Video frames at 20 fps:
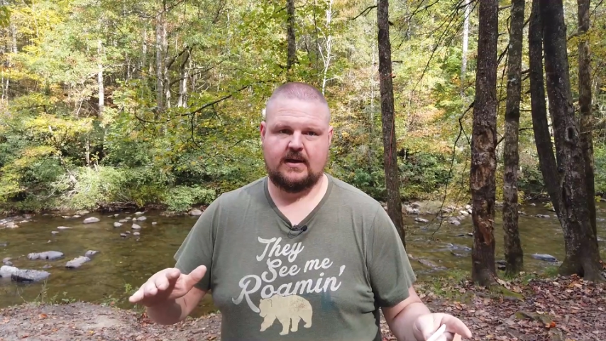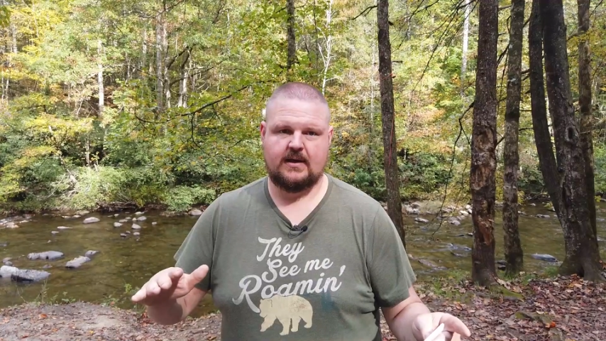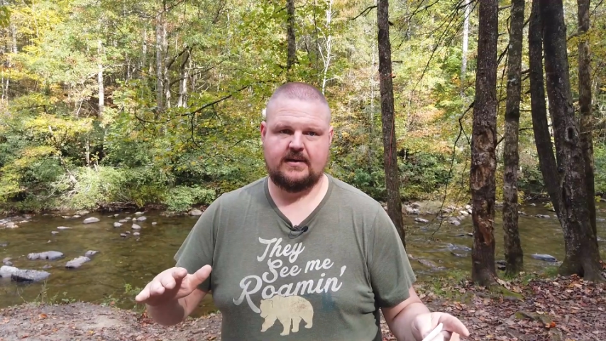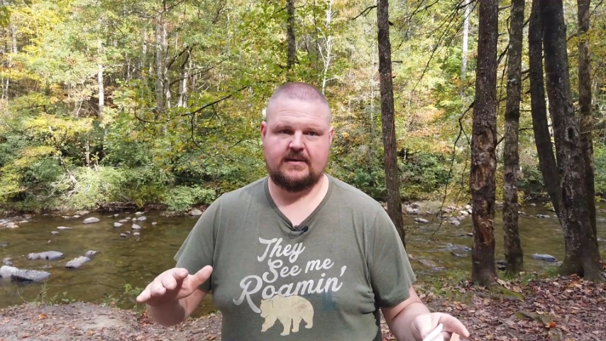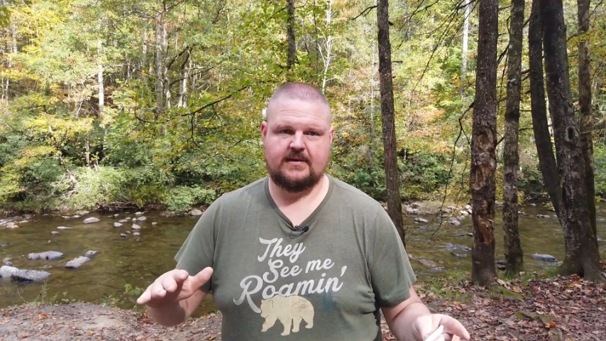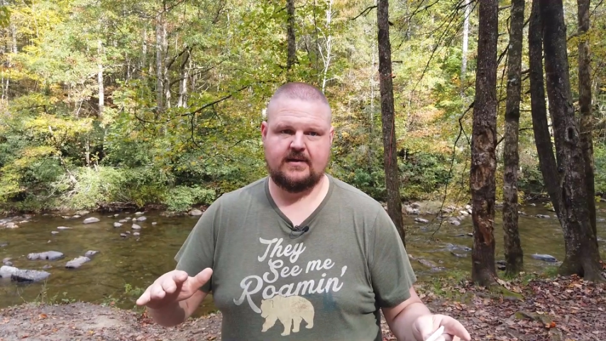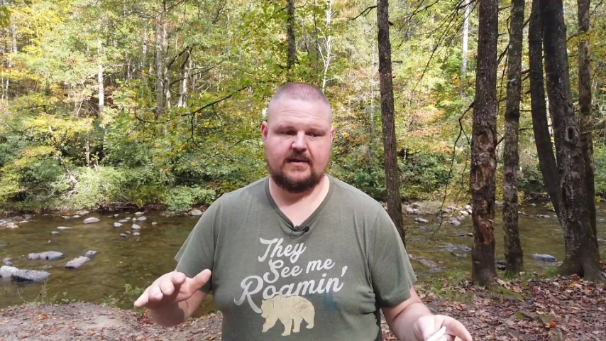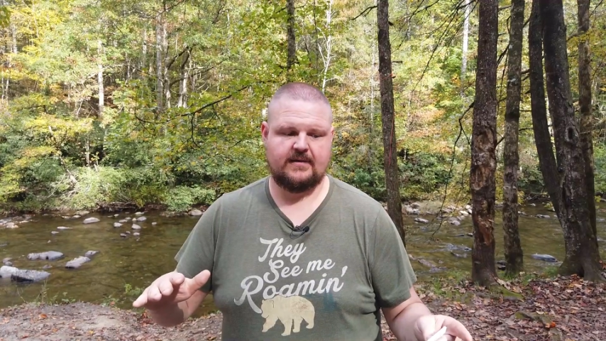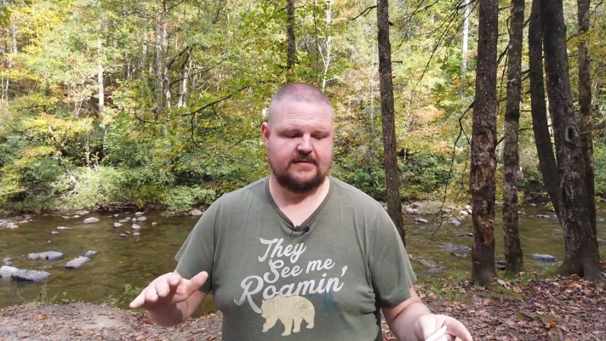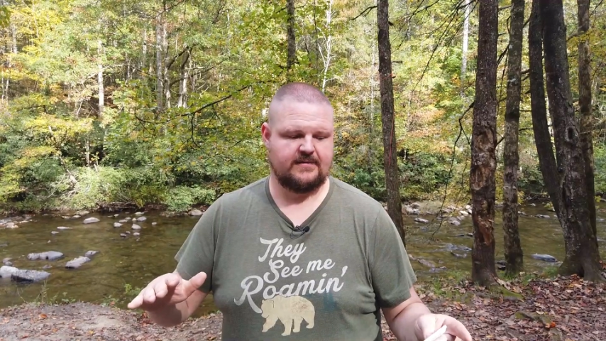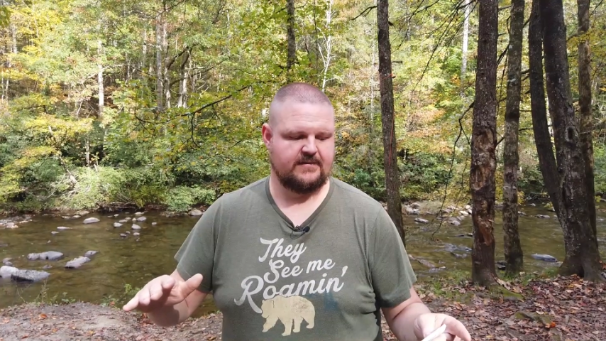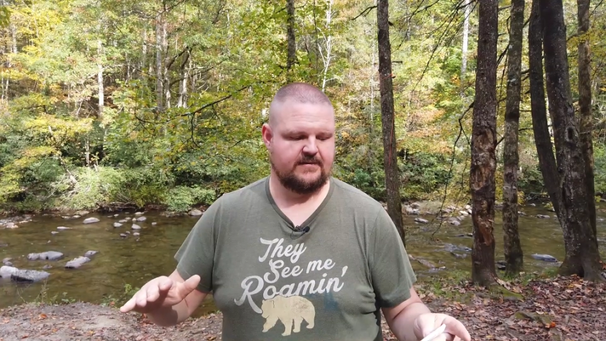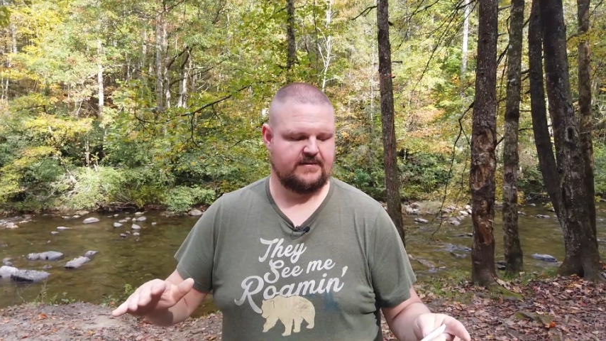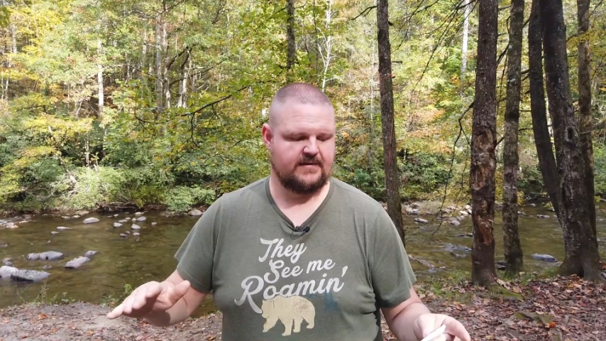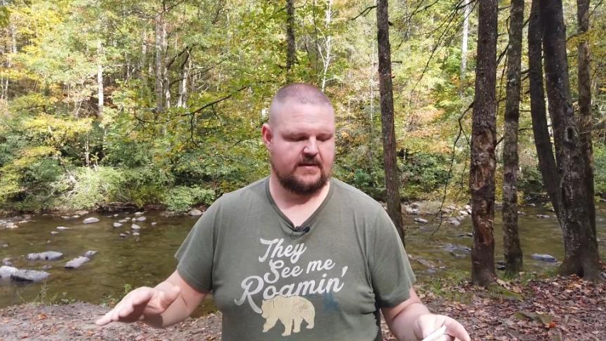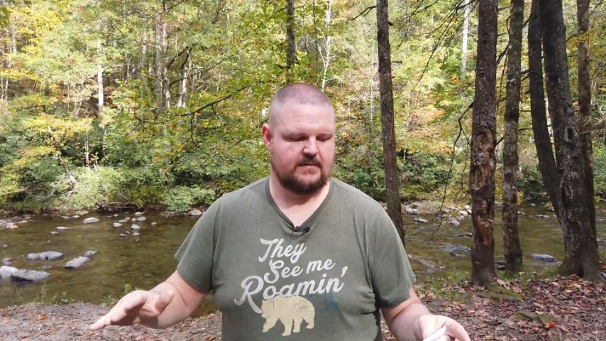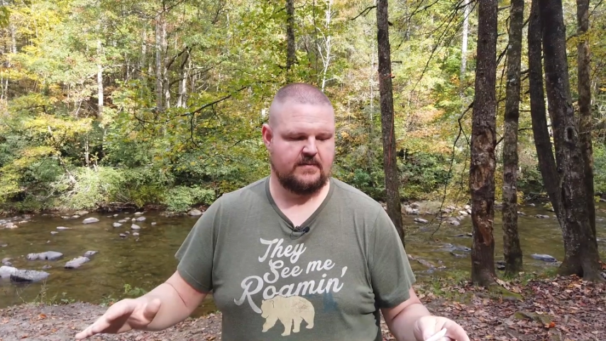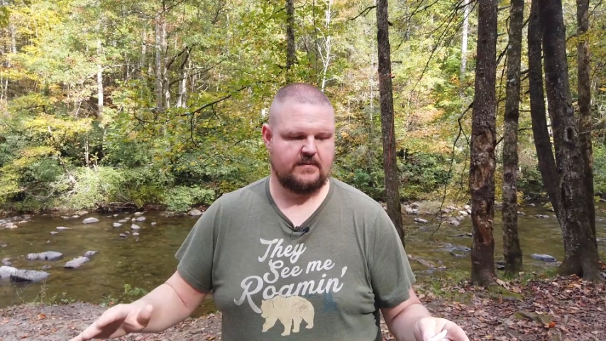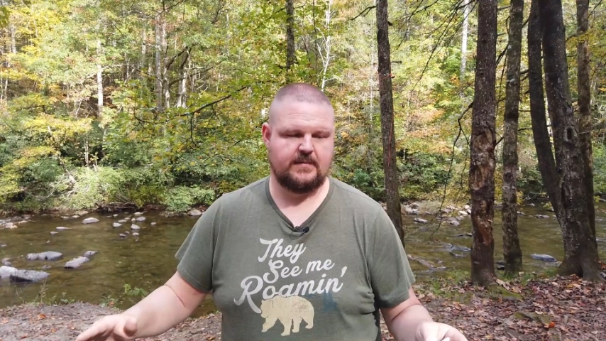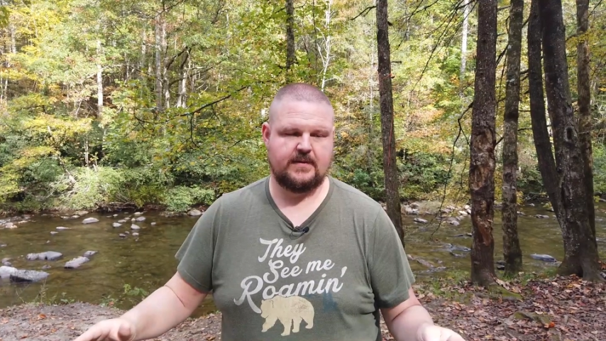It doesn't
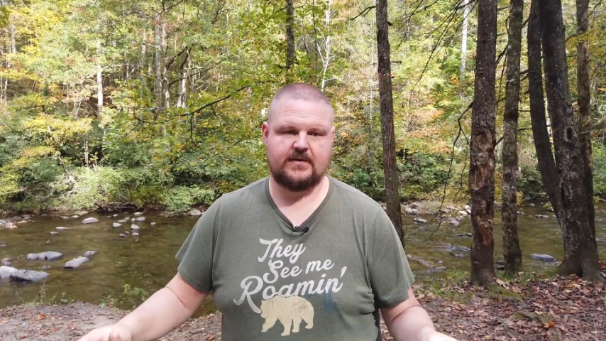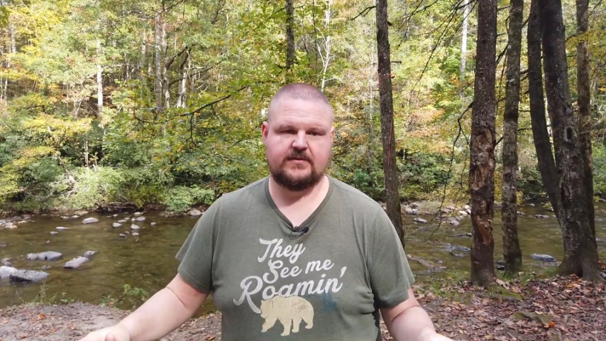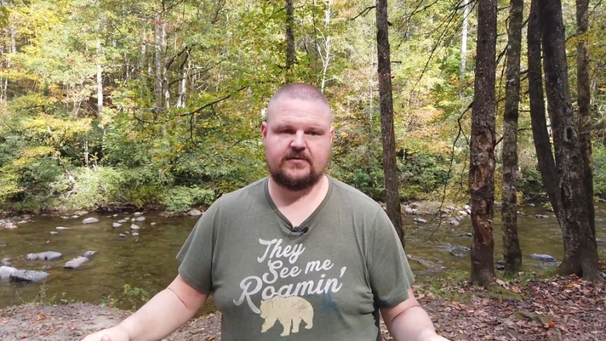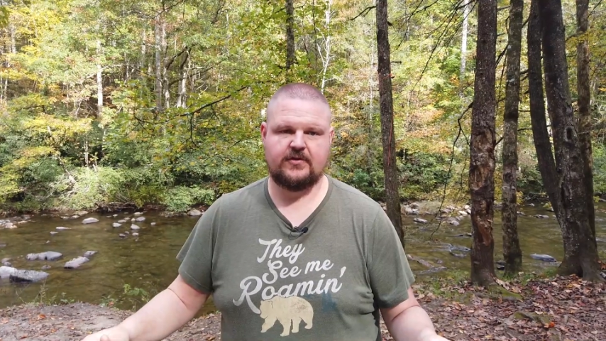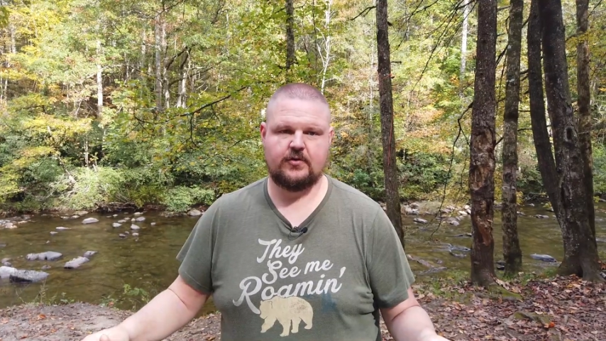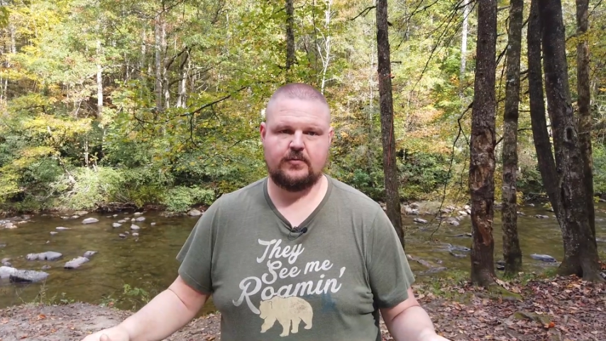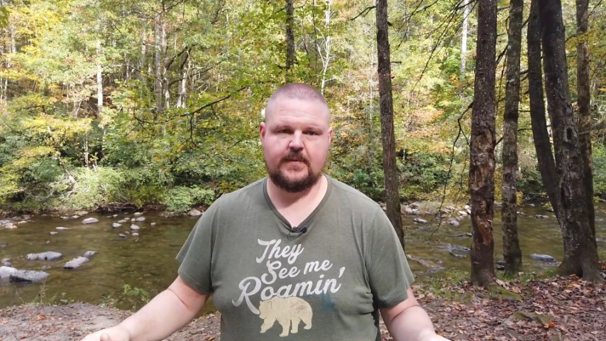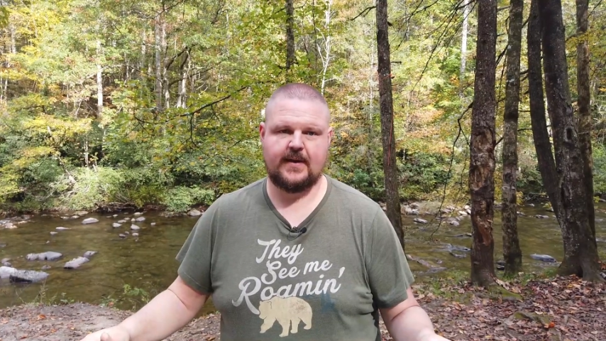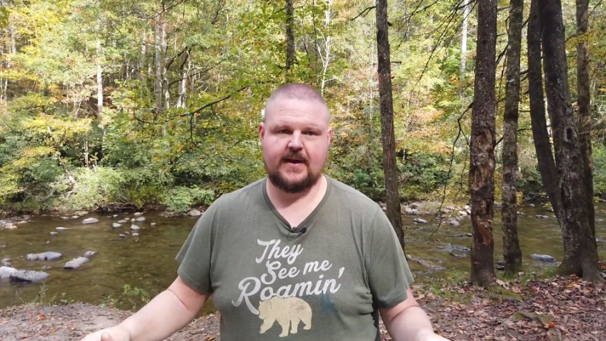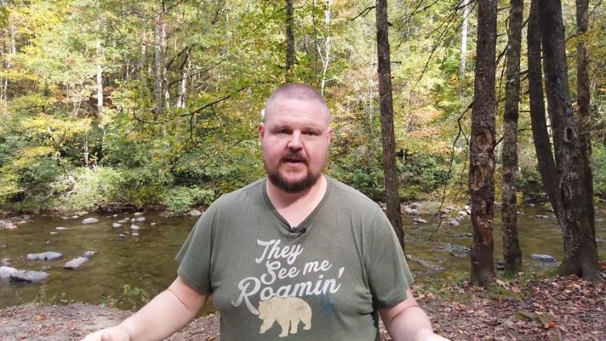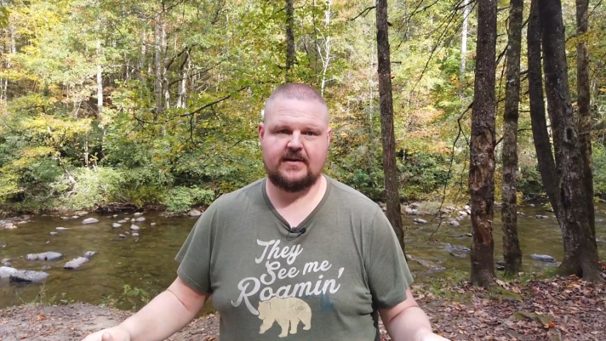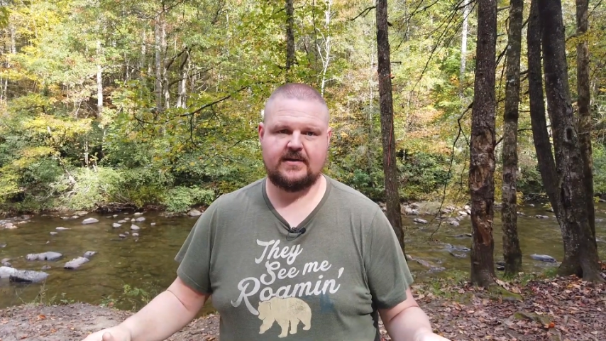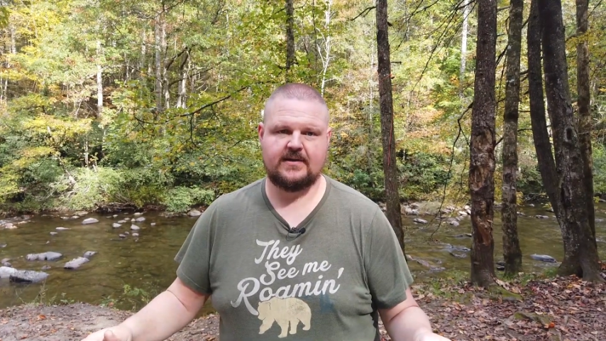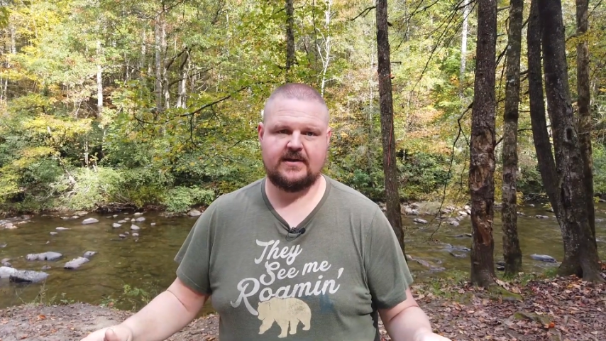seem to be too bad